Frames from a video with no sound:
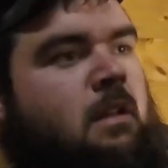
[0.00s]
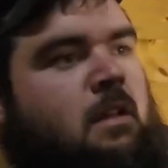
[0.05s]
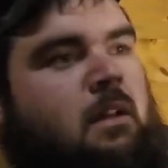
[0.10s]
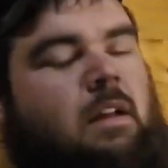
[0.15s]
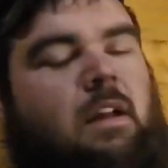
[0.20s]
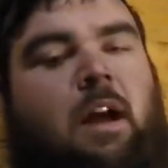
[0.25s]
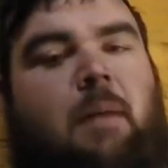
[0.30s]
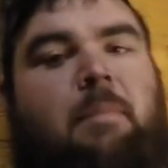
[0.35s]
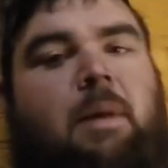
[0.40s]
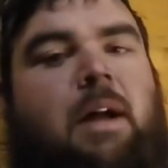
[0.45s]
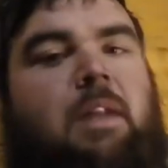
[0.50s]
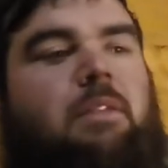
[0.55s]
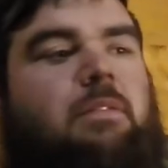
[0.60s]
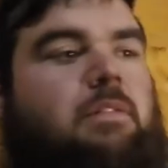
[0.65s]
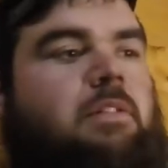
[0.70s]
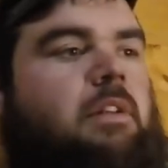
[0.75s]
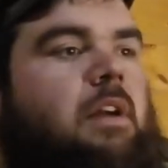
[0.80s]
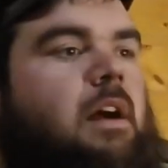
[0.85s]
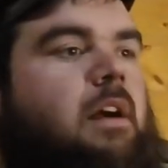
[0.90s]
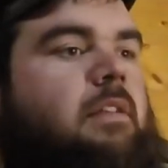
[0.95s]
I'll buy new
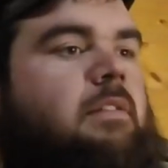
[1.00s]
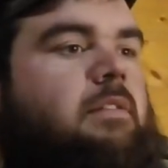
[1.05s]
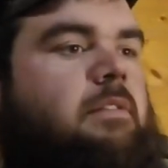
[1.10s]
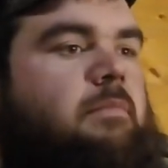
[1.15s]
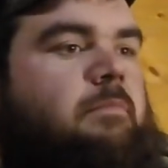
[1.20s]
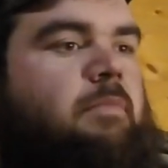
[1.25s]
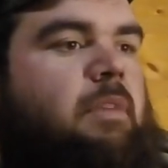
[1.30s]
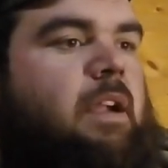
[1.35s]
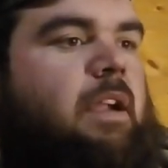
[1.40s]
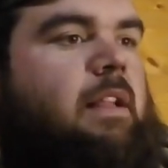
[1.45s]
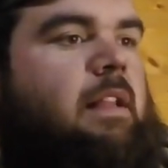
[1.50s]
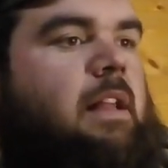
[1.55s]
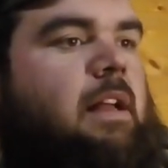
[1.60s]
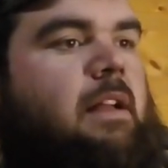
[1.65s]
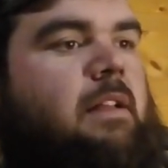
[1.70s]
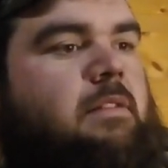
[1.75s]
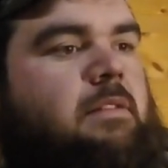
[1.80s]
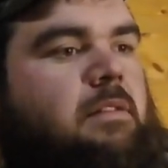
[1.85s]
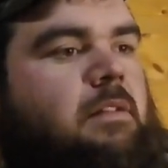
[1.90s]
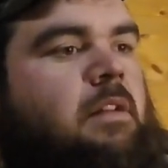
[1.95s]
shocks and brake
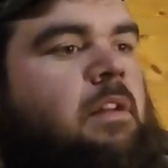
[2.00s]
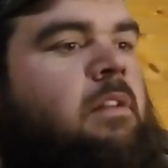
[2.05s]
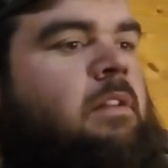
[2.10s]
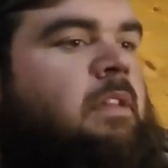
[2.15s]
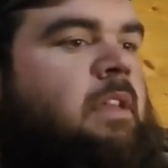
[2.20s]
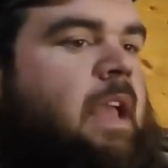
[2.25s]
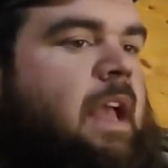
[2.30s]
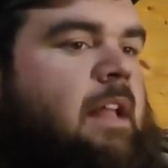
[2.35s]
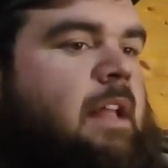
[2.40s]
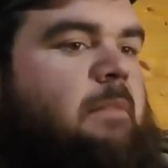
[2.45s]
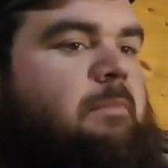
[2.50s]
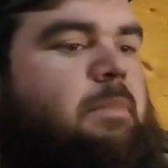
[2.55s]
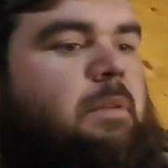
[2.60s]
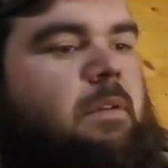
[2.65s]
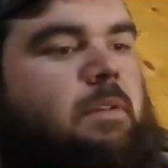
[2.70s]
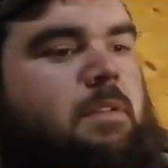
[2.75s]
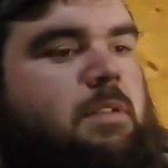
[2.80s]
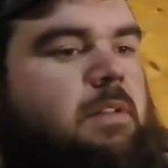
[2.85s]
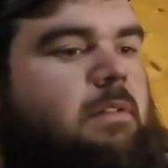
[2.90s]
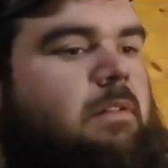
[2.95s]
lines and
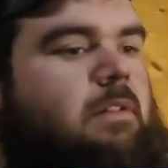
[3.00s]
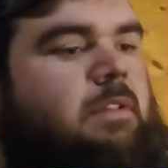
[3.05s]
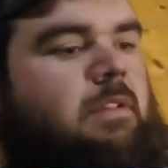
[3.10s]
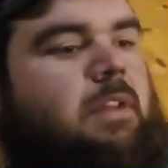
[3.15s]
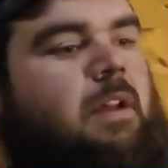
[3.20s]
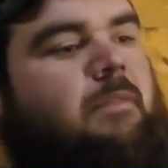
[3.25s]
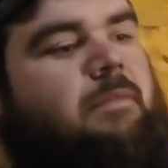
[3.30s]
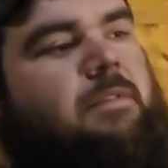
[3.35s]
calipers and all that stuff,